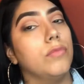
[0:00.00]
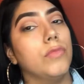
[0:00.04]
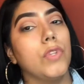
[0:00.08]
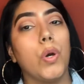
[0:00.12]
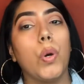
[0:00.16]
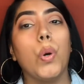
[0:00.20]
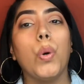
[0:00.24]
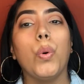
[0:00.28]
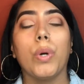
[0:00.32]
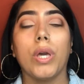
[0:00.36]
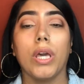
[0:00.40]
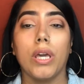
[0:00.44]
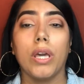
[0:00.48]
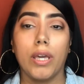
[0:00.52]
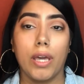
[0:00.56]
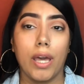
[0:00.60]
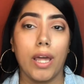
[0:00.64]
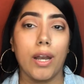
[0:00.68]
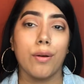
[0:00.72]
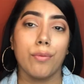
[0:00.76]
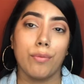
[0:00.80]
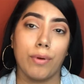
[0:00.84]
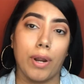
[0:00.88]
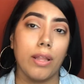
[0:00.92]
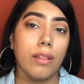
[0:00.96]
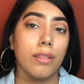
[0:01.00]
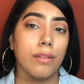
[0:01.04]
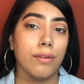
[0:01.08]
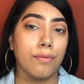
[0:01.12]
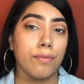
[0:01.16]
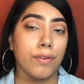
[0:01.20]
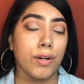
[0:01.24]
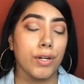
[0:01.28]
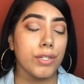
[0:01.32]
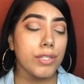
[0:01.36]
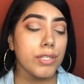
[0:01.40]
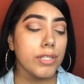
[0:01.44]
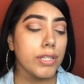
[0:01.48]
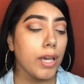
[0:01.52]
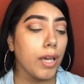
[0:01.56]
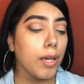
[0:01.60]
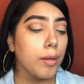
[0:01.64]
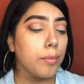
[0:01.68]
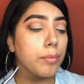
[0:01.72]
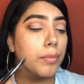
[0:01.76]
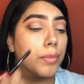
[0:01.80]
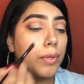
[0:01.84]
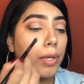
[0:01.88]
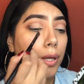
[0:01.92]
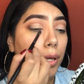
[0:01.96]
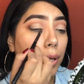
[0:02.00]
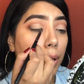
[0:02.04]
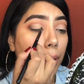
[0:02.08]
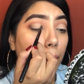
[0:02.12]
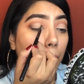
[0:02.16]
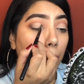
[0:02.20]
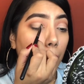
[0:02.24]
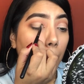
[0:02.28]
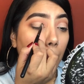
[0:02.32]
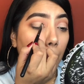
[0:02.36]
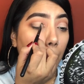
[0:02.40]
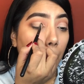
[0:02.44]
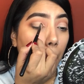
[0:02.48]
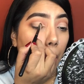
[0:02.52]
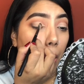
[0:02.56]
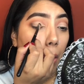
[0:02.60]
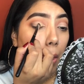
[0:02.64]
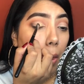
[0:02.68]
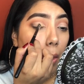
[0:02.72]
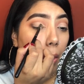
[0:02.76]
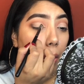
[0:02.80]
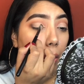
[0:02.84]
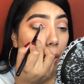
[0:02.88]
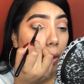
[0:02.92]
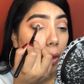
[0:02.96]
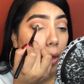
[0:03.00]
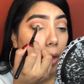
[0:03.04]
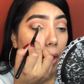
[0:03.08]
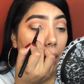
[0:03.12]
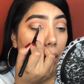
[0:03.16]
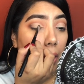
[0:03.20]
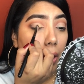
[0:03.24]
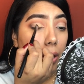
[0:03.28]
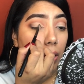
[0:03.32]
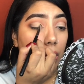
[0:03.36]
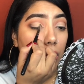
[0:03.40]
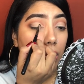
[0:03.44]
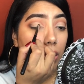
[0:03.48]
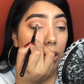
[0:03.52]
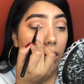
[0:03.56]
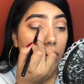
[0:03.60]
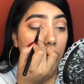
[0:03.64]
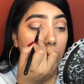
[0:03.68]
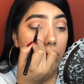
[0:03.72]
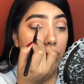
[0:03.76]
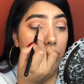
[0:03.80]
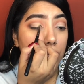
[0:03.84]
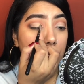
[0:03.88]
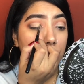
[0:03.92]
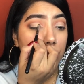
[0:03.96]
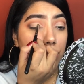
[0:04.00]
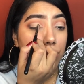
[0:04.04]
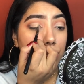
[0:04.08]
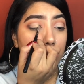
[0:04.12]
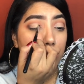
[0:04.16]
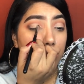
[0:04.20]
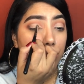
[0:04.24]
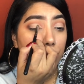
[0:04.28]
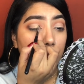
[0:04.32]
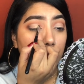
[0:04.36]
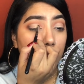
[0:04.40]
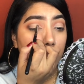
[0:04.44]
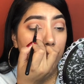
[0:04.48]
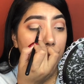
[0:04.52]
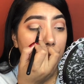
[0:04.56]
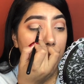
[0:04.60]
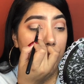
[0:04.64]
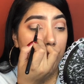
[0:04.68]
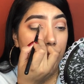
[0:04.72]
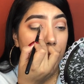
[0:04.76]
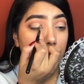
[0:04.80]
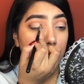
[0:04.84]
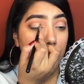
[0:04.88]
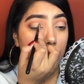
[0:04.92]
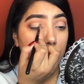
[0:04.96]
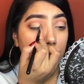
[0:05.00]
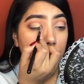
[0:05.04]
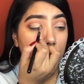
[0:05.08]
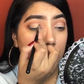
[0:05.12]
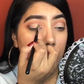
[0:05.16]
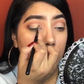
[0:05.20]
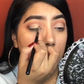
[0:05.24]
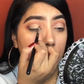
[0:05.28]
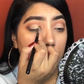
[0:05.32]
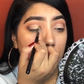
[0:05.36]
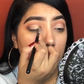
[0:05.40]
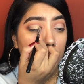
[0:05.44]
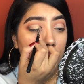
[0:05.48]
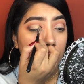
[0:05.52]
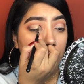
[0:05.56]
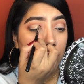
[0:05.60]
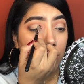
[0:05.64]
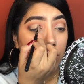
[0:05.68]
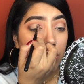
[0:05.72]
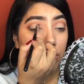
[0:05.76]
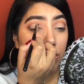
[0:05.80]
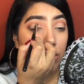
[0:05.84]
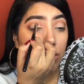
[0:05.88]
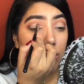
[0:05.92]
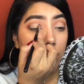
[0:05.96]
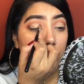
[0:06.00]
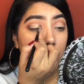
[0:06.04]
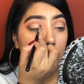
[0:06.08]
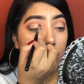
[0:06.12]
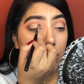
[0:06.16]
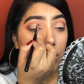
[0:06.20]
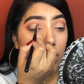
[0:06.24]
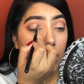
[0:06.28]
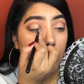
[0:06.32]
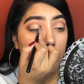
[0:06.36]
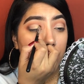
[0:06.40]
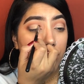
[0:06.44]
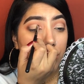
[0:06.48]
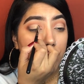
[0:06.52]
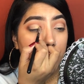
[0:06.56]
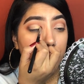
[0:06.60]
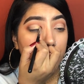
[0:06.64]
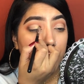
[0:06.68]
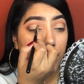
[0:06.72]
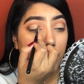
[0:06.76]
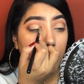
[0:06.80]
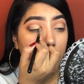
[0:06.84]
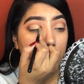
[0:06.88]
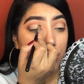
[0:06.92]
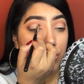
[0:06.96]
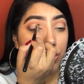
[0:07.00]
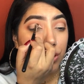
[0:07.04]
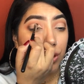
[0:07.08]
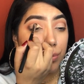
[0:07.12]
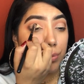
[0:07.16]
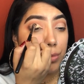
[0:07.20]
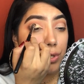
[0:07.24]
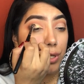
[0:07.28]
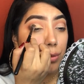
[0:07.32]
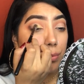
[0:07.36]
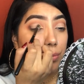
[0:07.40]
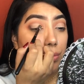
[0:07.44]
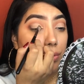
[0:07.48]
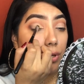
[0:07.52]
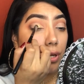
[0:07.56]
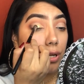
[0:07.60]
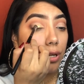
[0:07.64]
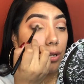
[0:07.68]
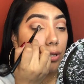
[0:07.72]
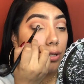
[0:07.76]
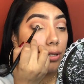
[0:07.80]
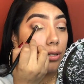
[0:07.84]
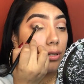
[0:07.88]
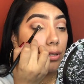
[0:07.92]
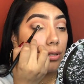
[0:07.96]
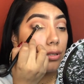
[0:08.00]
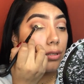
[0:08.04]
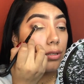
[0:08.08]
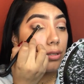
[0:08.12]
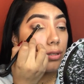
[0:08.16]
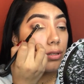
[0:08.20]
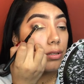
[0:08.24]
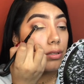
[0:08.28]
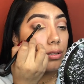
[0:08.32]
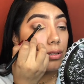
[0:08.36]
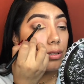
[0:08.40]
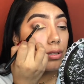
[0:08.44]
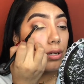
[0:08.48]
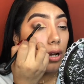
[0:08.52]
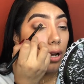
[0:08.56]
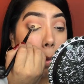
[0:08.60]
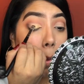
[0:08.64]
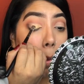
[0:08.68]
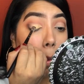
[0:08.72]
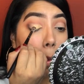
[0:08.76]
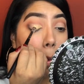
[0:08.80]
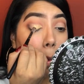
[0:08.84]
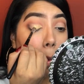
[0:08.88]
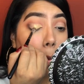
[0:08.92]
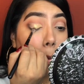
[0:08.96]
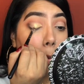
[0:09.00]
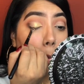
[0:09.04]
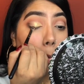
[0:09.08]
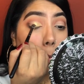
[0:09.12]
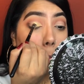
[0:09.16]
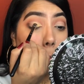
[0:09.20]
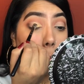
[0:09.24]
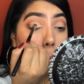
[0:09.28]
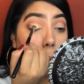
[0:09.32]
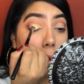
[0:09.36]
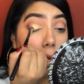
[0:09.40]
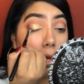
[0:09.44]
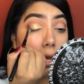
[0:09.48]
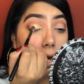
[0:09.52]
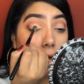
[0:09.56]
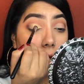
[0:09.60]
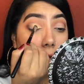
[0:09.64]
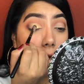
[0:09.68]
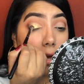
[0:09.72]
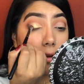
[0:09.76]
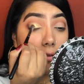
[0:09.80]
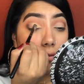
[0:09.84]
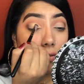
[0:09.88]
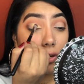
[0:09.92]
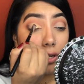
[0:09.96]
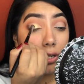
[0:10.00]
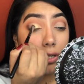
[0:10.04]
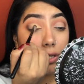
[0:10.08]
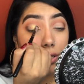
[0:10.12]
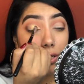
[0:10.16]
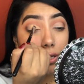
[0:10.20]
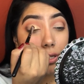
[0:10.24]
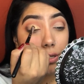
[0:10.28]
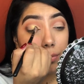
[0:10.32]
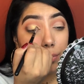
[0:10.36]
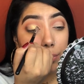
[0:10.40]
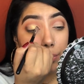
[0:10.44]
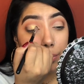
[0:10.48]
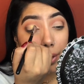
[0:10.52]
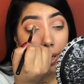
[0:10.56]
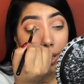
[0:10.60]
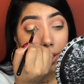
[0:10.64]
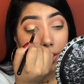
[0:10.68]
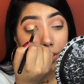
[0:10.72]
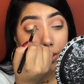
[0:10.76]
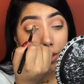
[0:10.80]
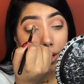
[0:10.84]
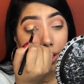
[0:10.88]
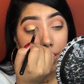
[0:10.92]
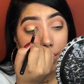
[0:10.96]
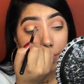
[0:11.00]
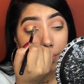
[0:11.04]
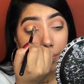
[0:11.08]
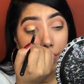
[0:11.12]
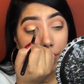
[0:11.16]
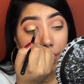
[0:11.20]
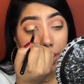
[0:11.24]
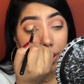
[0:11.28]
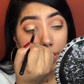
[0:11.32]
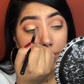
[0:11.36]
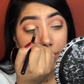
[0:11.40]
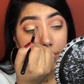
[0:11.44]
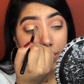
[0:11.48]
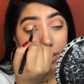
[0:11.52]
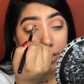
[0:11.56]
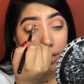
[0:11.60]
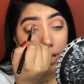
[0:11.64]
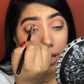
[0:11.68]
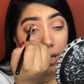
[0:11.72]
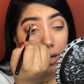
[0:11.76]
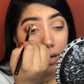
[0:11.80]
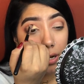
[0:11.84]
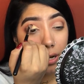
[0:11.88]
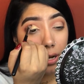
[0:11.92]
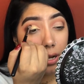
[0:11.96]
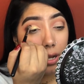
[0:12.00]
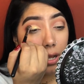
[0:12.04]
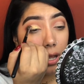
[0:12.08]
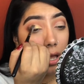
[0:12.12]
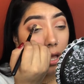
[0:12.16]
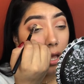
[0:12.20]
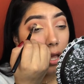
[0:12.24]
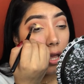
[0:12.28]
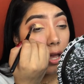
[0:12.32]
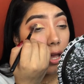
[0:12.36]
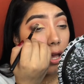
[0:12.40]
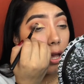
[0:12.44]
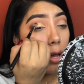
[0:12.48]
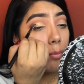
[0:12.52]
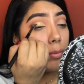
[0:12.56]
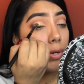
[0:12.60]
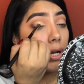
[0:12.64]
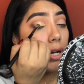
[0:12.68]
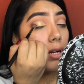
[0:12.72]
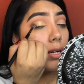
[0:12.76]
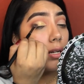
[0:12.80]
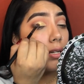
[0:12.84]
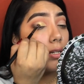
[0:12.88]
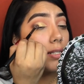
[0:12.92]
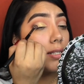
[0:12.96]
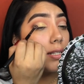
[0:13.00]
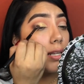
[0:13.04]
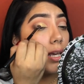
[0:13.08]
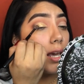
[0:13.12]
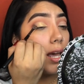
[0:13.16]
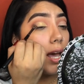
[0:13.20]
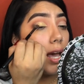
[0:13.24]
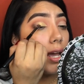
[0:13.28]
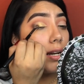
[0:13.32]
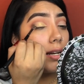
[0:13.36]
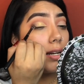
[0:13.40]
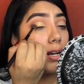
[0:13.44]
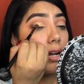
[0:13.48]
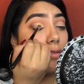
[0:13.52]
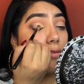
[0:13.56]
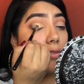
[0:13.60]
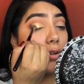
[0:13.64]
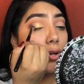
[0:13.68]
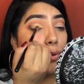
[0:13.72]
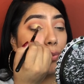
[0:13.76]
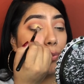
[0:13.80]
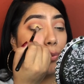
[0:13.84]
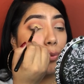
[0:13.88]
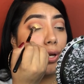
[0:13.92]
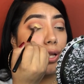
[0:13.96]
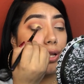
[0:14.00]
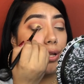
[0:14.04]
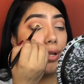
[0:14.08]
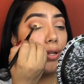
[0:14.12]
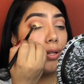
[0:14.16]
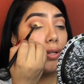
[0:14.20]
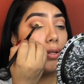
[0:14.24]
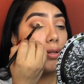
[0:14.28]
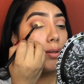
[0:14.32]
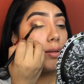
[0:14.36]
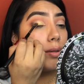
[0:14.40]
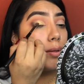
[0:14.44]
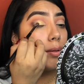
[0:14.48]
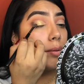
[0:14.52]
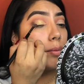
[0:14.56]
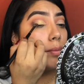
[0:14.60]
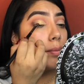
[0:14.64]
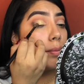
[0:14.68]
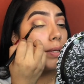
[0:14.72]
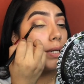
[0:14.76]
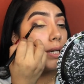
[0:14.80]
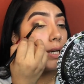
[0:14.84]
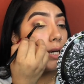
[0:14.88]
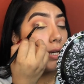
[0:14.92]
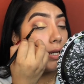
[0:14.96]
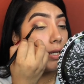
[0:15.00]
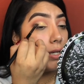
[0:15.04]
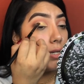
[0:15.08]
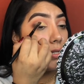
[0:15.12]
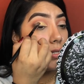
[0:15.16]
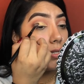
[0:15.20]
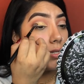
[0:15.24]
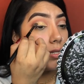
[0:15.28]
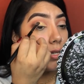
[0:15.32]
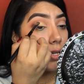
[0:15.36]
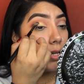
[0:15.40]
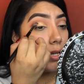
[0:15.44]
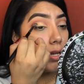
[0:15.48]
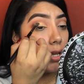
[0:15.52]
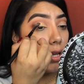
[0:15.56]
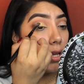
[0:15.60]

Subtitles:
who can get it right the first time that I just chose not to buy Shape Tape again. Will I ever buy Tarte products again? I'm not gonna say I never will, because